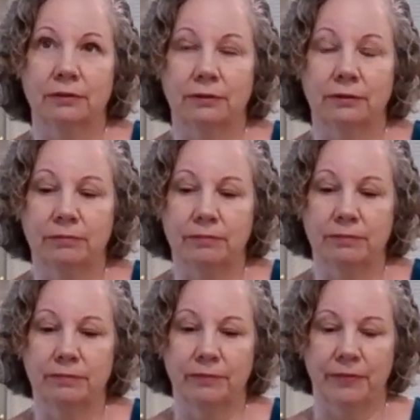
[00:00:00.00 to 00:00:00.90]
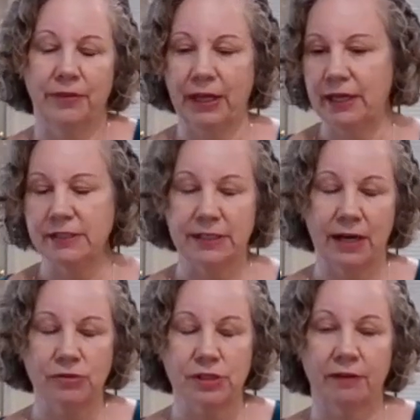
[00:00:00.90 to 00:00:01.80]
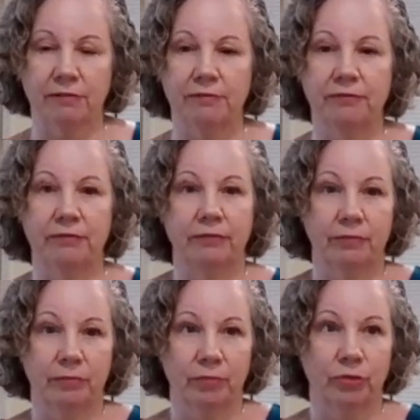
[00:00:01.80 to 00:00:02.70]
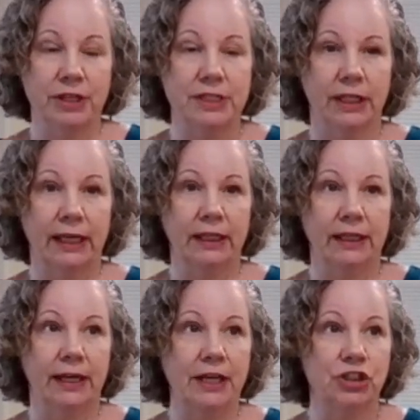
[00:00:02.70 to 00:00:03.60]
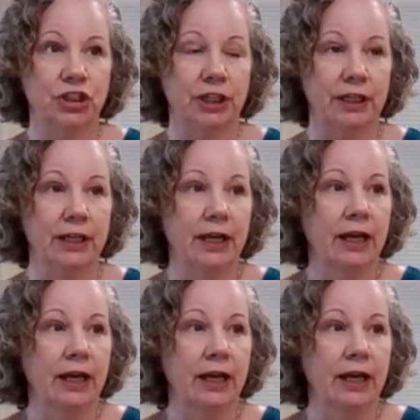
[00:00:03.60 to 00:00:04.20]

the ins and outs of parental alienation.